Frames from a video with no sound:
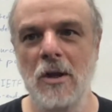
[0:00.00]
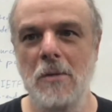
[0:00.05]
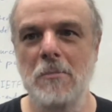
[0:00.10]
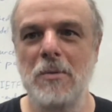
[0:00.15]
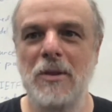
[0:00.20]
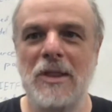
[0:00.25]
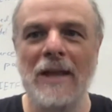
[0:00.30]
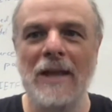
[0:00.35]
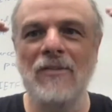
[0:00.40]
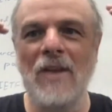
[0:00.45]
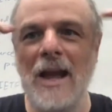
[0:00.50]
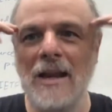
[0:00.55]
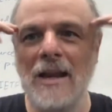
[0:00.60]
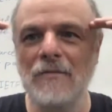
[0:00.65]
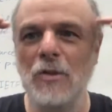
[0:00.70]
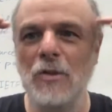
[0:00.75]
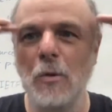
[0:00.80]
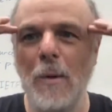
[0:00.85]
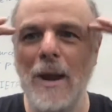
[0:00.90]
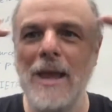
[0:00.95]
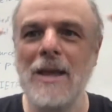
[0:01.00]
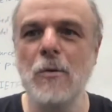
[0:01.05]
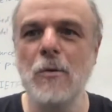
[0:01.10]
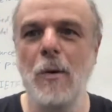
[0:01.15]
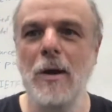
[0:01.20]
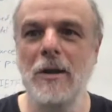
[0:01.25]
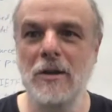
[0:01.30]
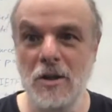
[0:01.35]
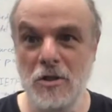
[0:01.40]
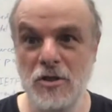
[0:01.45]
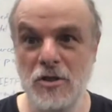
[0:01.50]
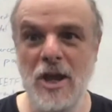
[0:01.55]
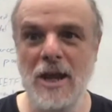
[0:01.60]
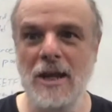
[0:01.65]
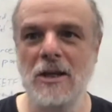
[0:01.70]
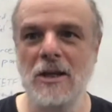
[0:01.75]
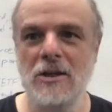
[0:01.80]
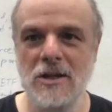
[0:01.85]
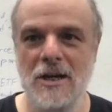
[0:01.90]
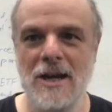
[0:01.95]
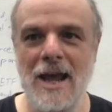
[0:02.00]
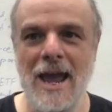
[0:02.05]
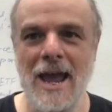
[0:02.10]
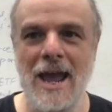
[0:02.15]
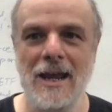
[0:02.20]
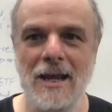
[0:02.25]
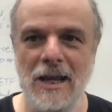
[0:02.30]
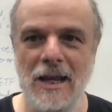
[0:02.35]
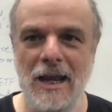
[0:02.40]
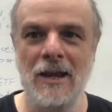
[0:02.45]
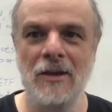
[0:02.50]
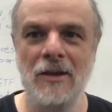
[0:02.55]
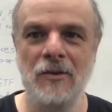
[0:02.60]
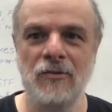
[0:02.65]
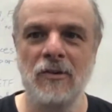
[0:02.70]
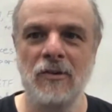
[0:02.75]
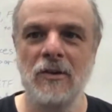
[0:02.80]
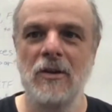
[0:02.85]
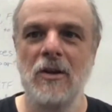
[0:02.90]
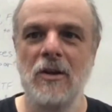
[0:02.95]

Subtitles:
But that's kind of the way you want to think today, is